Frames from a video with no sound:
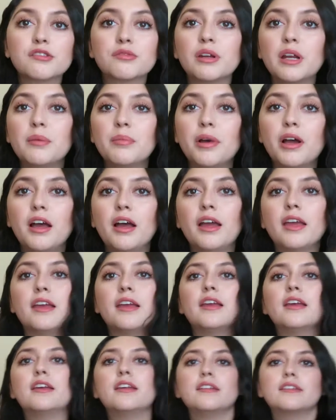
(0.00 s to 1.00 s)
one I bought
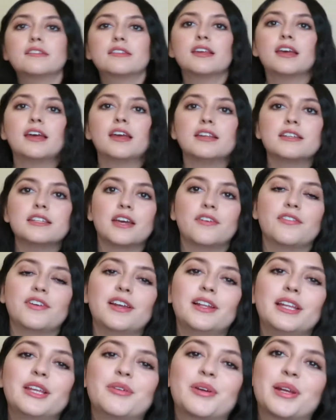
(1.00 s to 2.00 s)
is
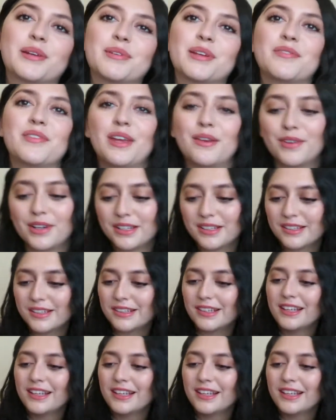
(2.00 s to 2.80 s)
definitely one of my favorites.